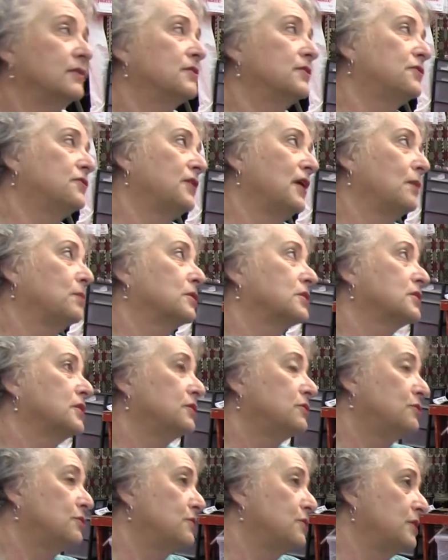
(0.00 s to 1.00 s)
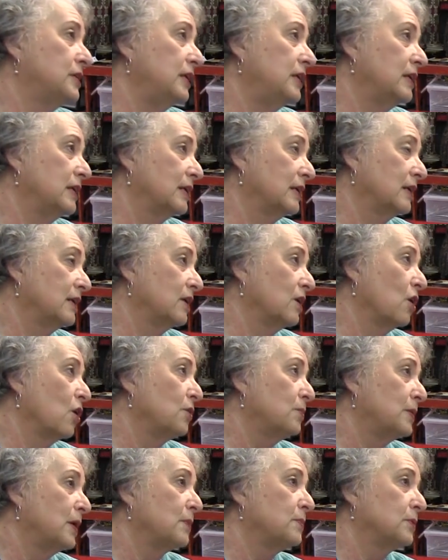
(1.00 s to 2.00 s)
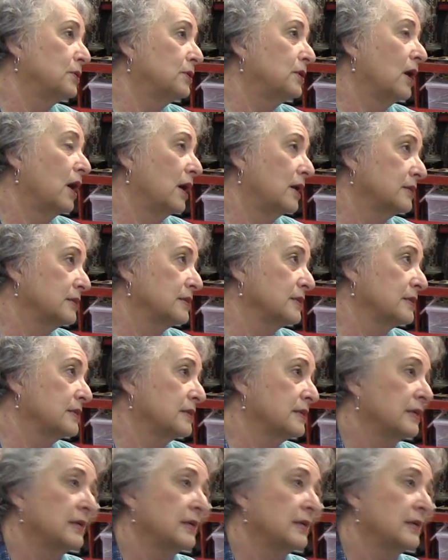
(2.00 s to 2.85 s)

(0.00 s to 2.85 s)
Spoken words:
of the fabrics that you see in it are peppered cottons.